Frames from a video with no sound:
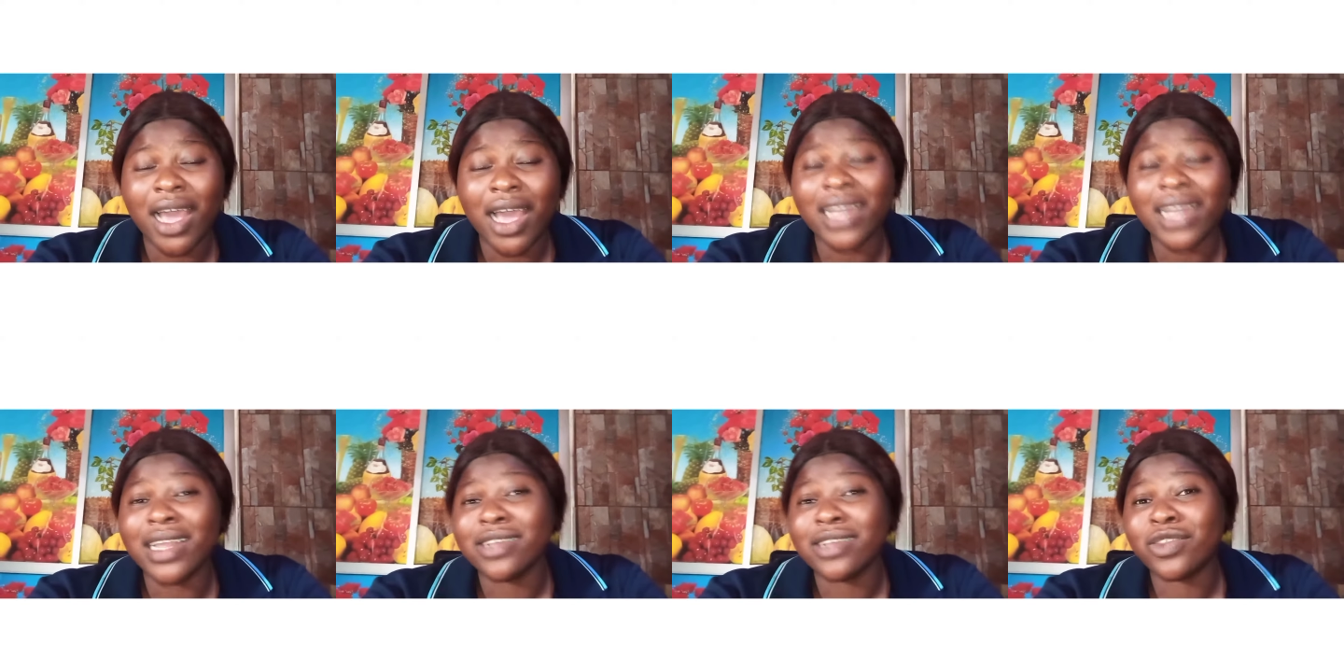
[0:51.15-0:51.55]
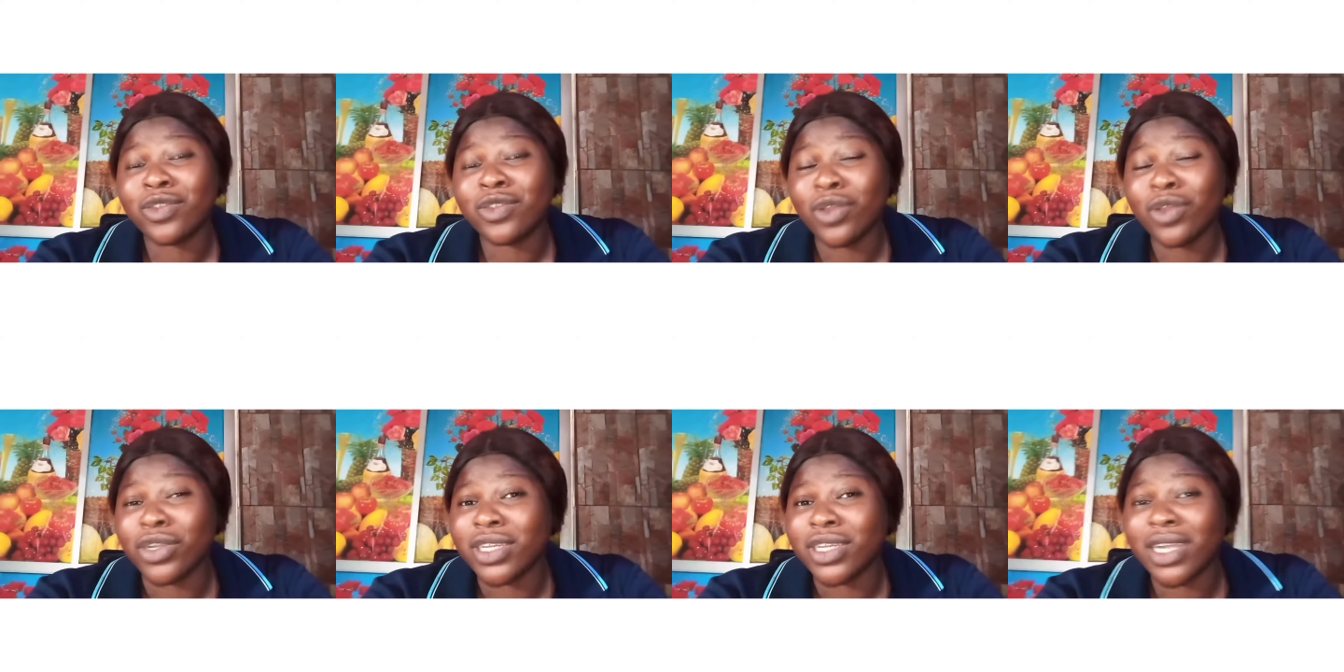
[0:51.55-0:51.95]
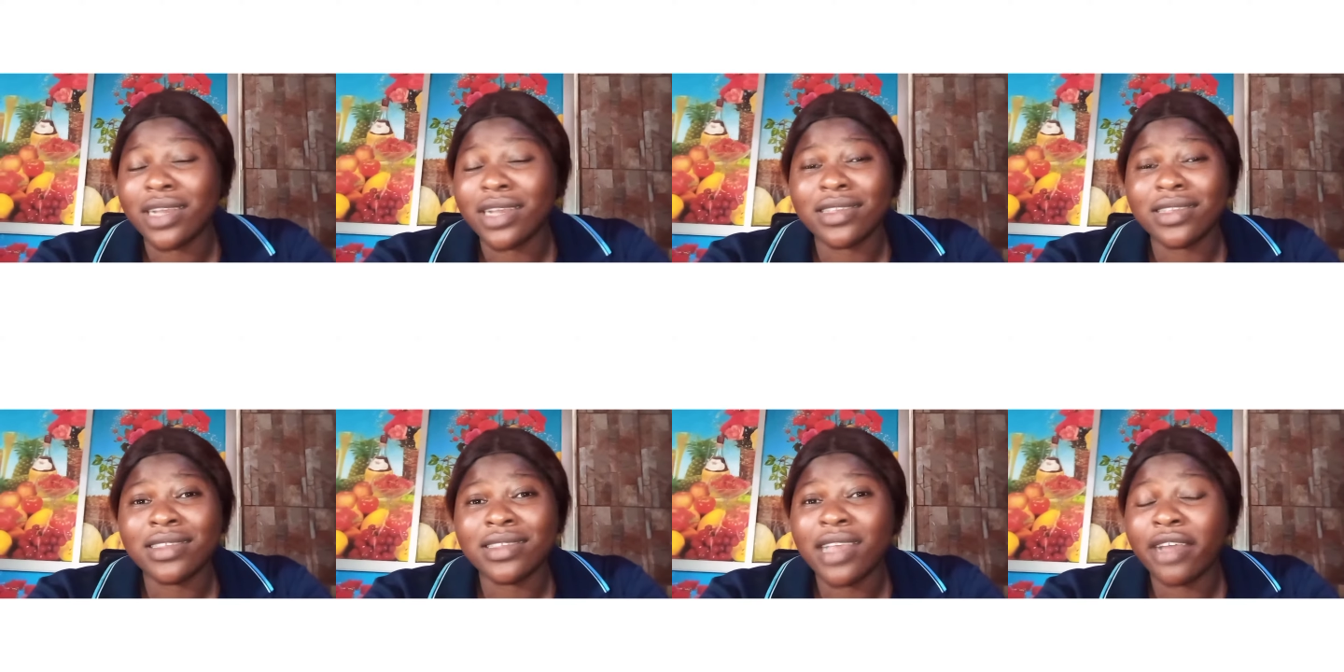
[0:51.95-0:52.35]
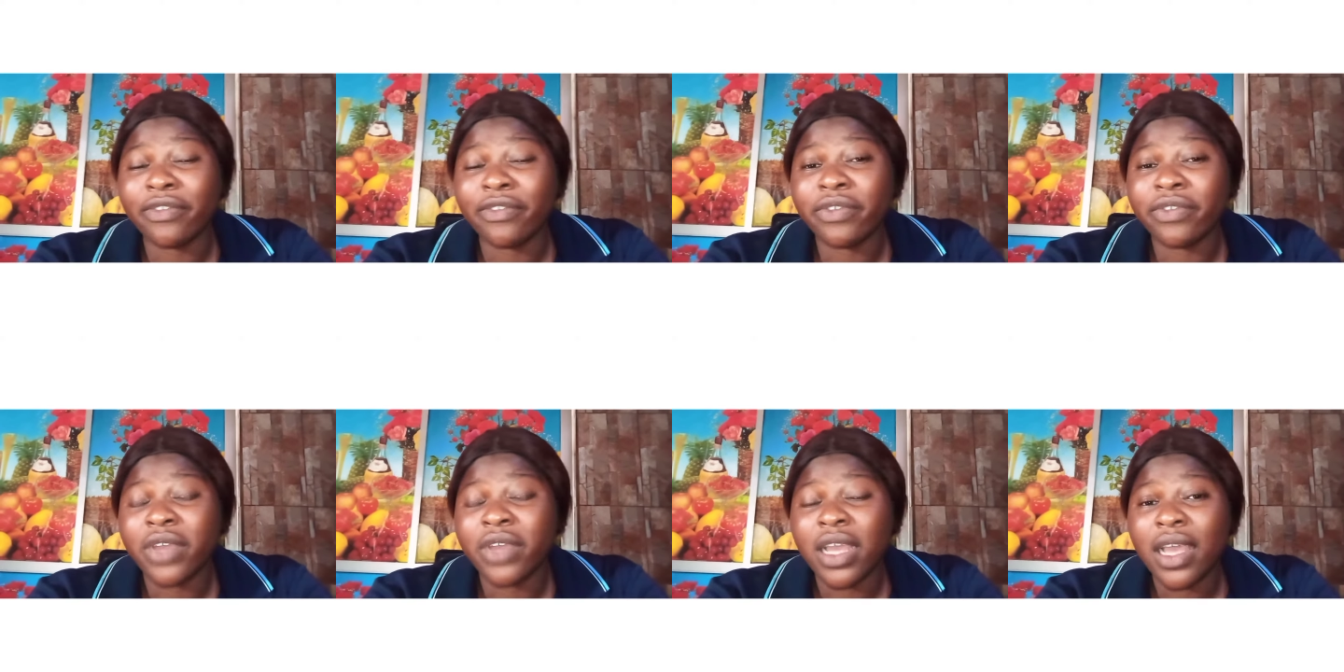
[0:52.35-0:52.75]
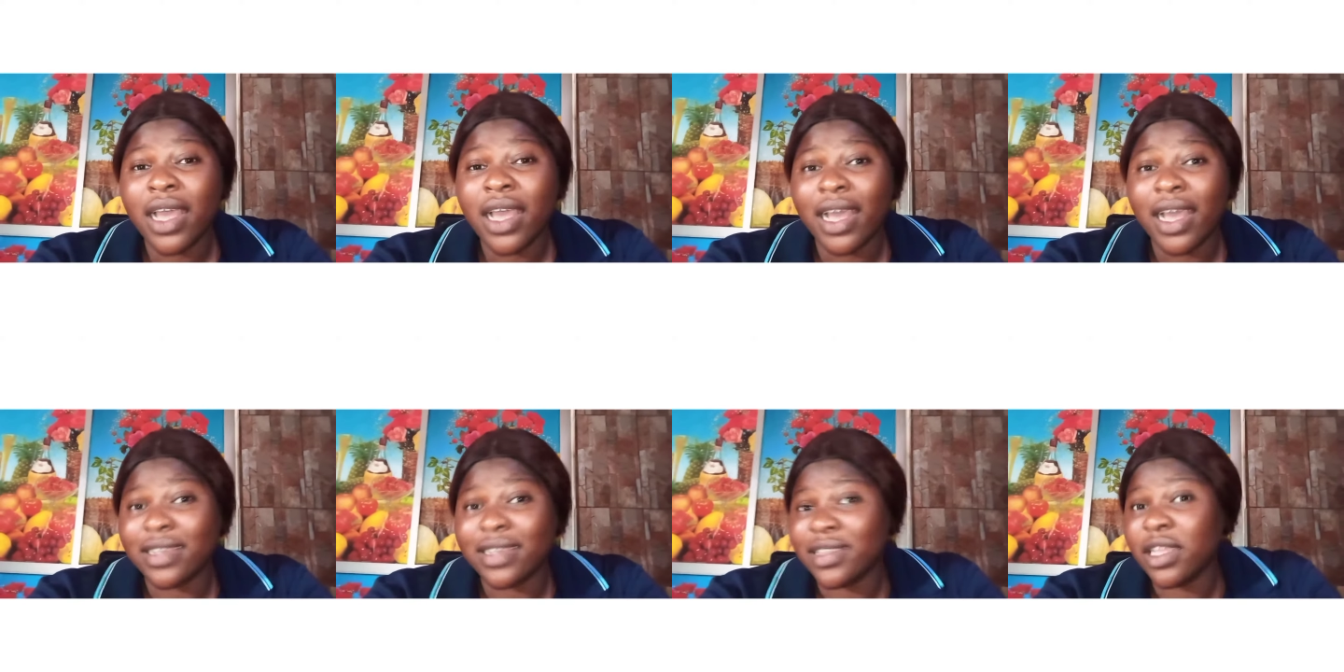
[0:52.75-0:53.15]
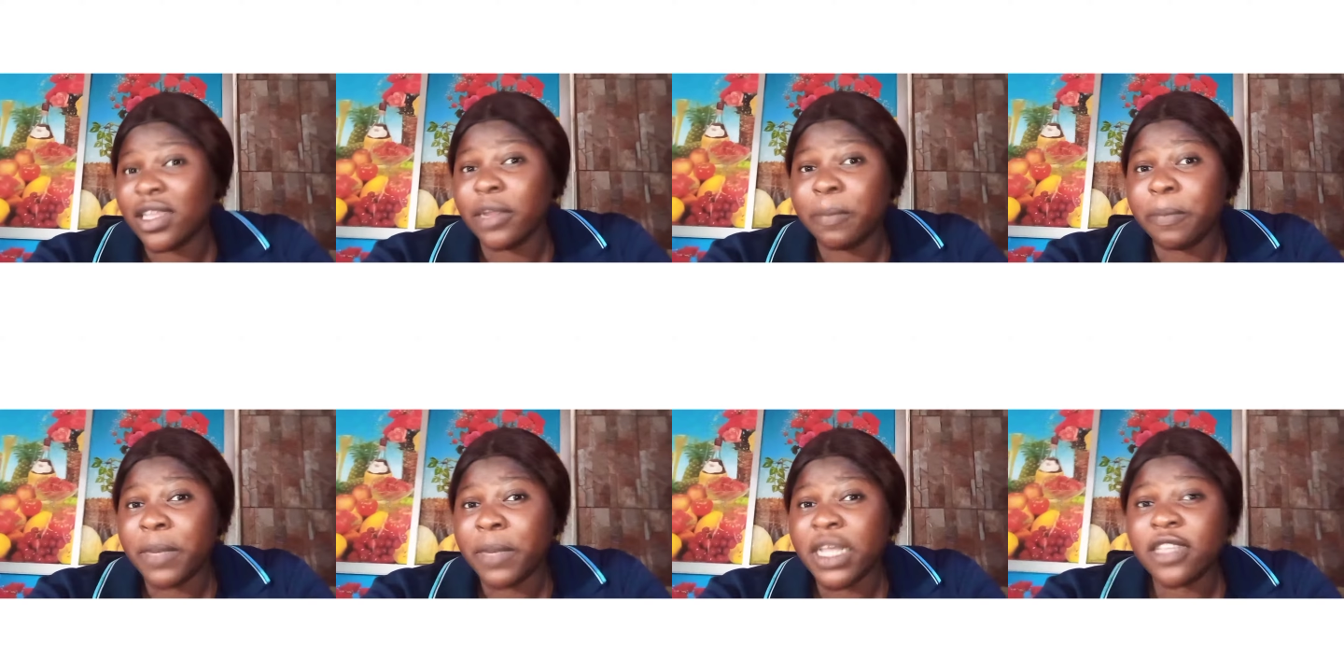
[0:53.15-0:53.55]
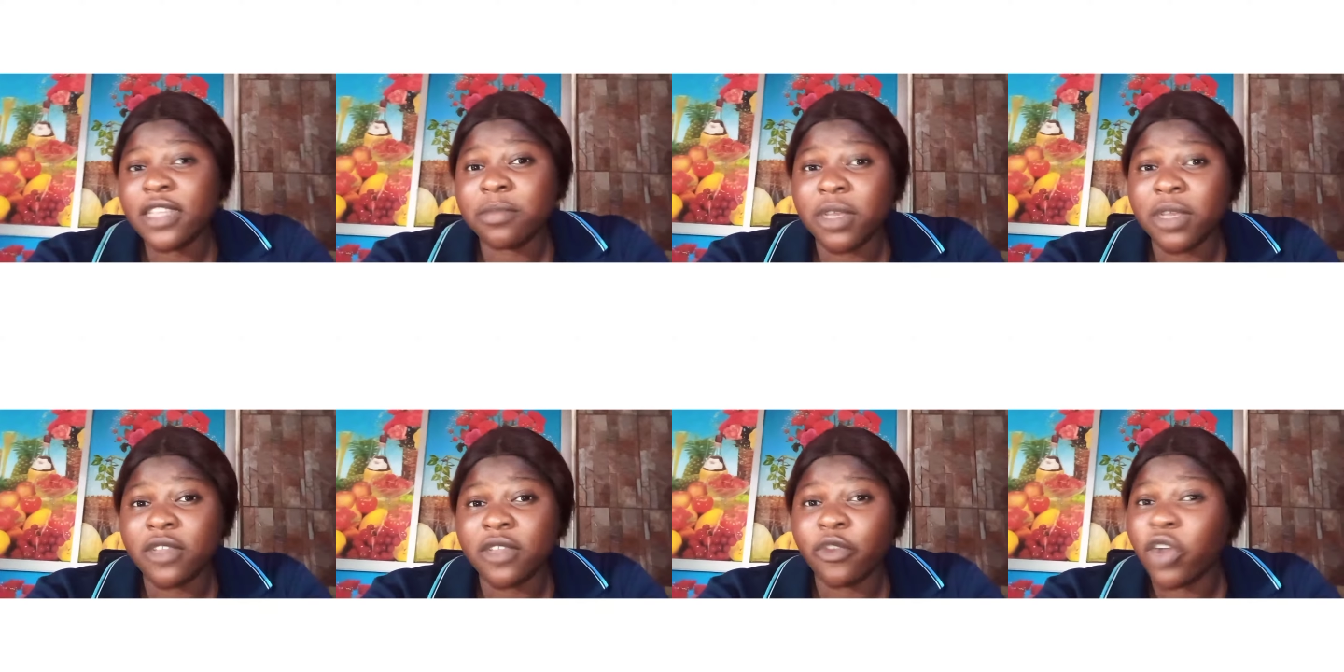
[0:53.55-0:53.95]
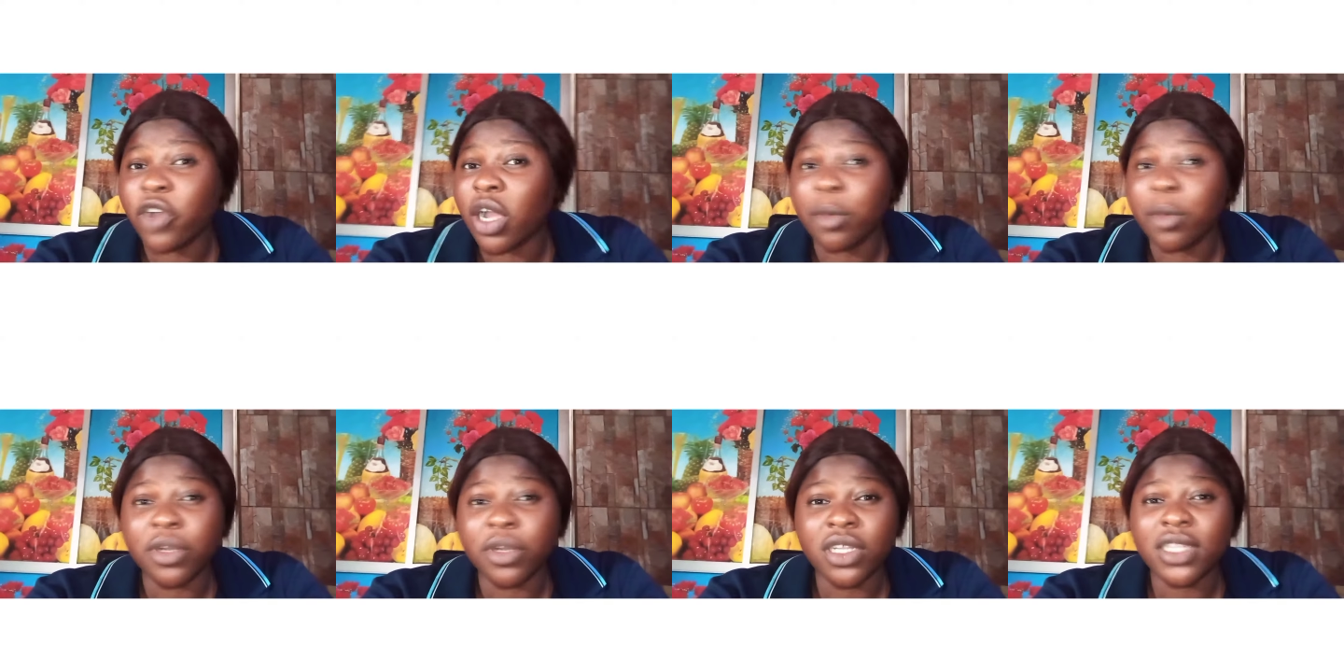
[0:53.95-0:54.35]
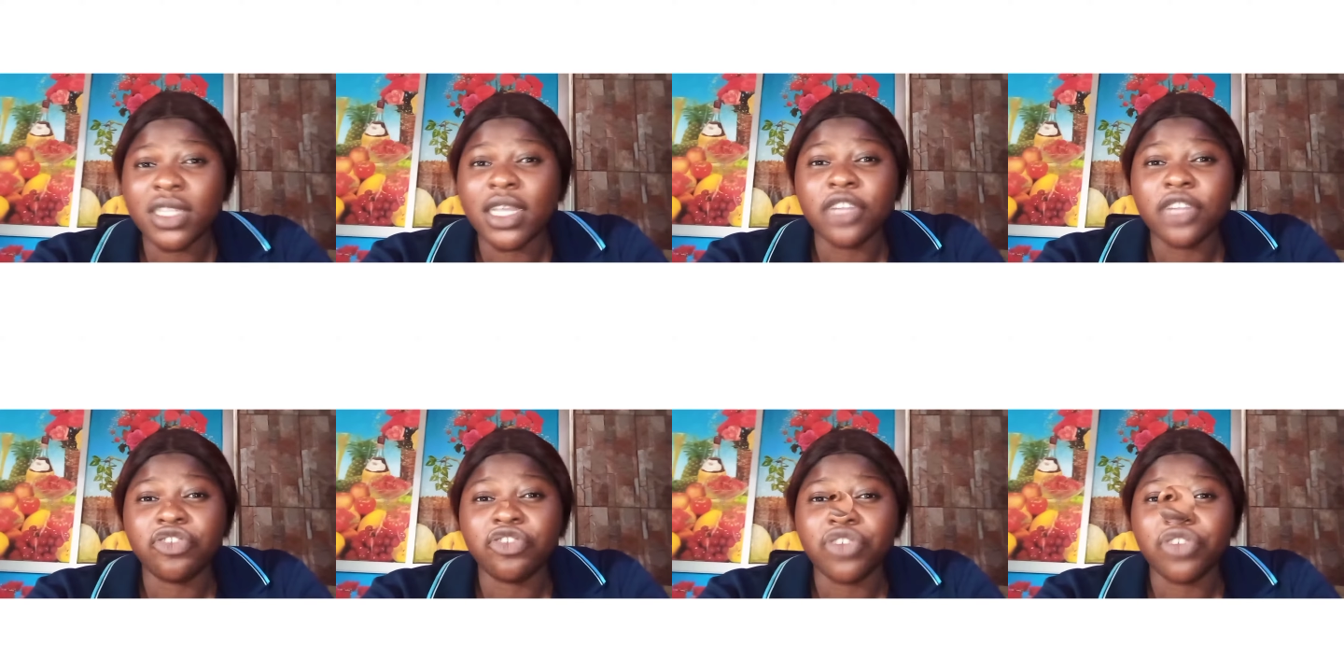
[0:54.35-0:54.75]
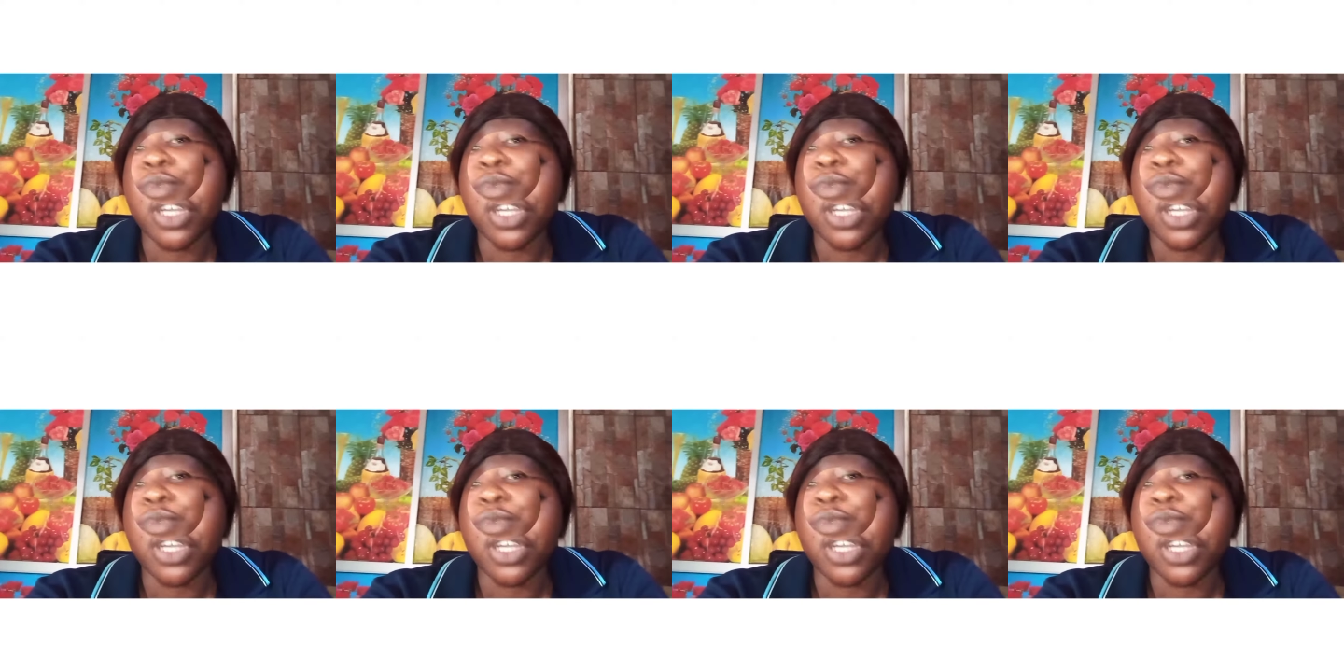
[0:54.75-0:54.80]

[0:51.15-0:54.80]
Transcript: and as such can serve as a replacement for carbonated drinks.